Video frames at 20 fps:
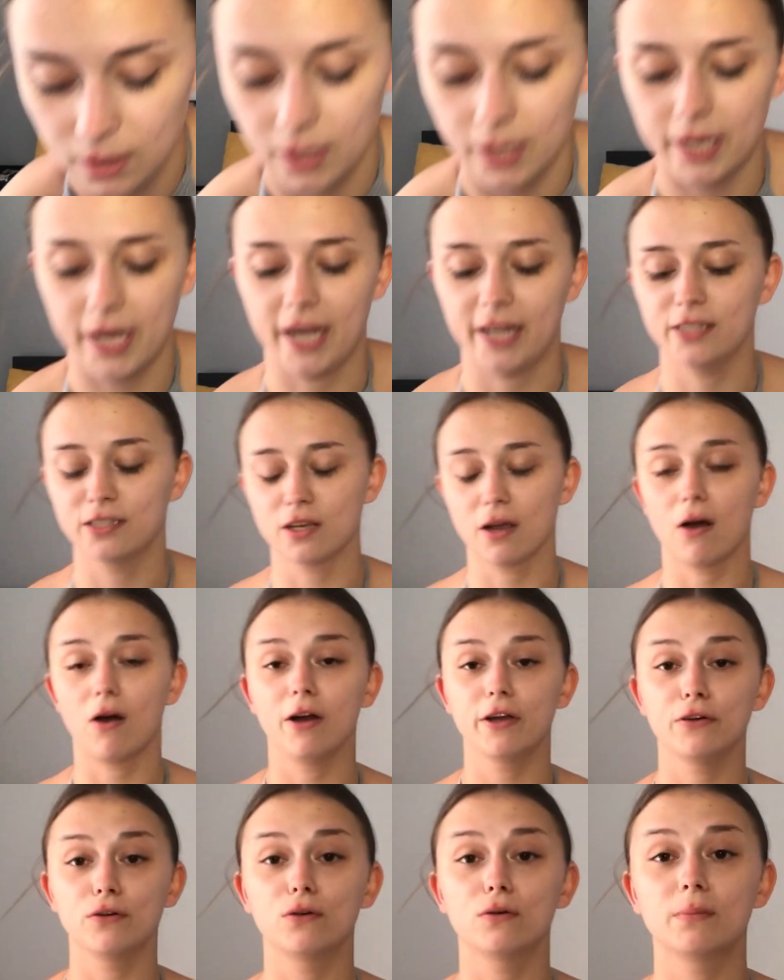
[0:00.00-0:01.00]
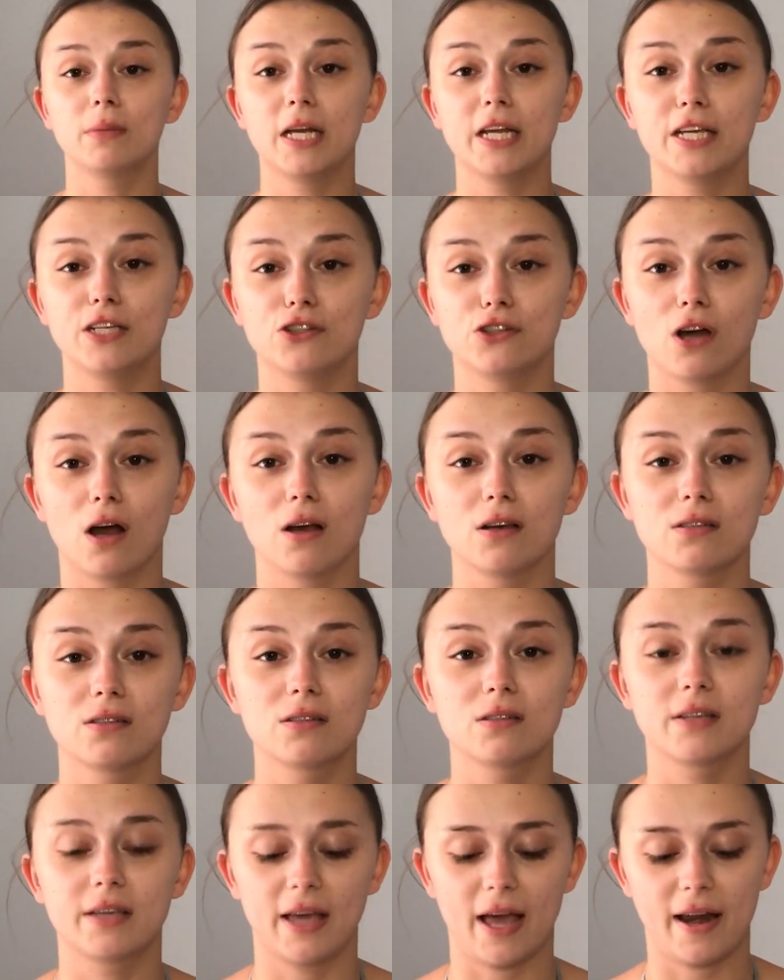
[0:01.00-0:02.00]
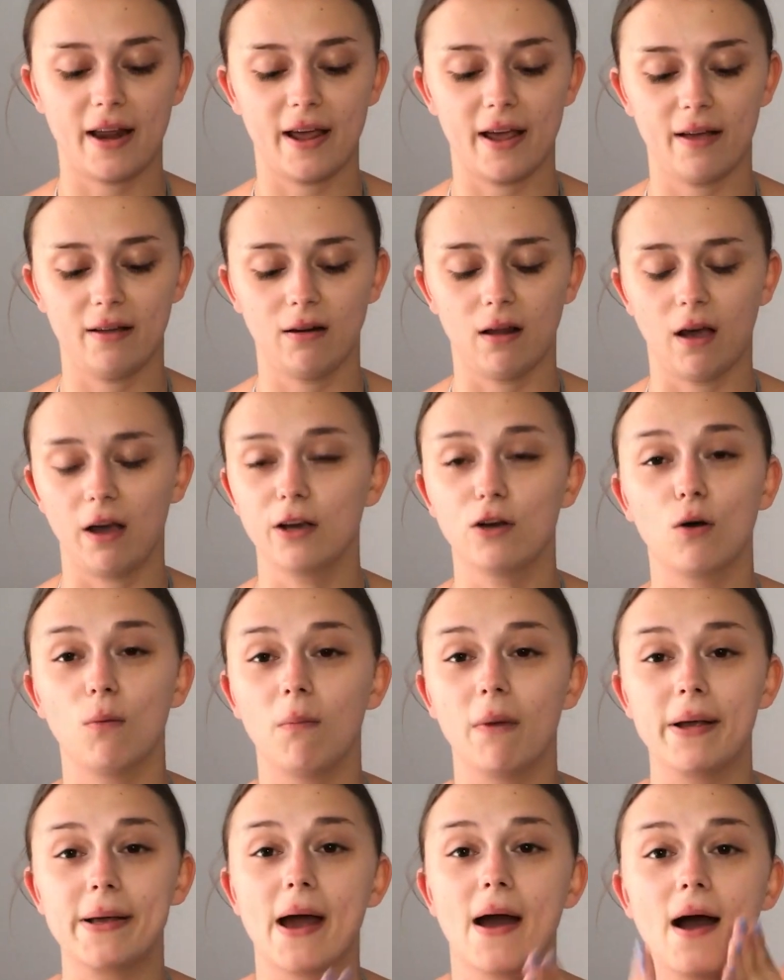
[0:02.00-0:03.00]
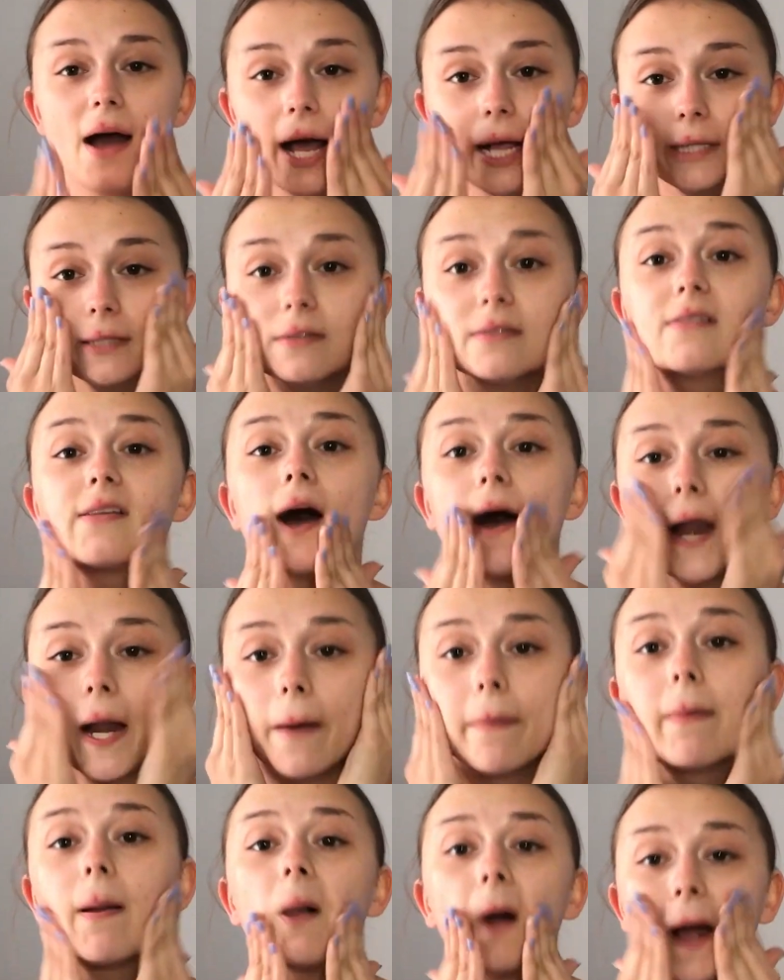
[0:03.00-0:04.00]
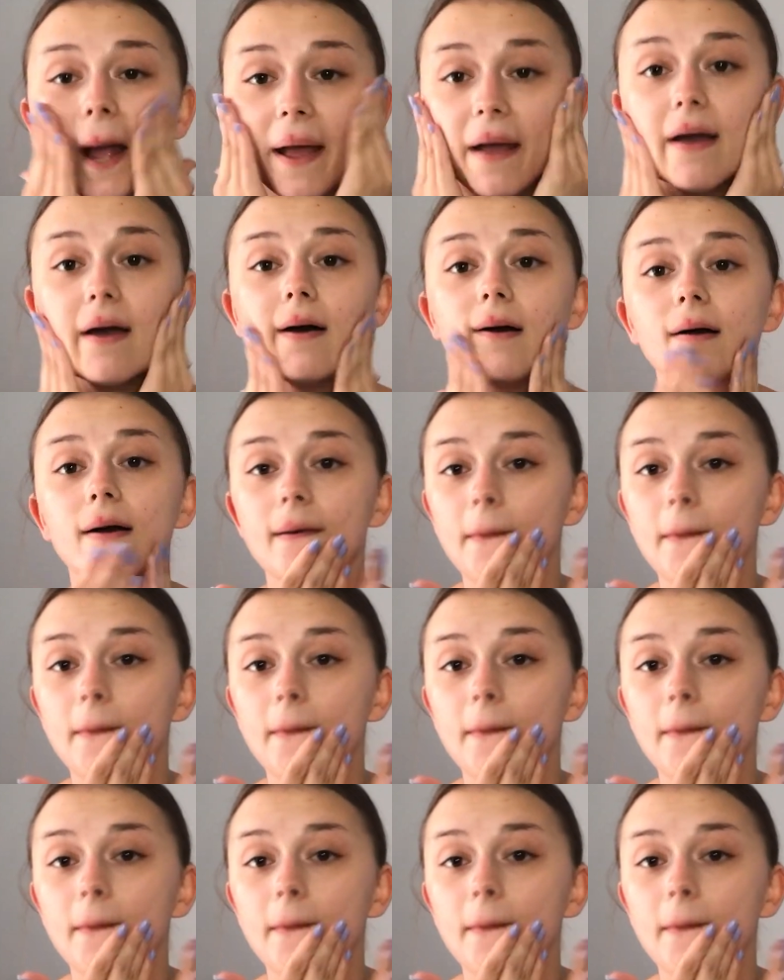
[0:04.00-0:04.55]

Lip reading: Okay, so I normally just get it like on my hands and apply it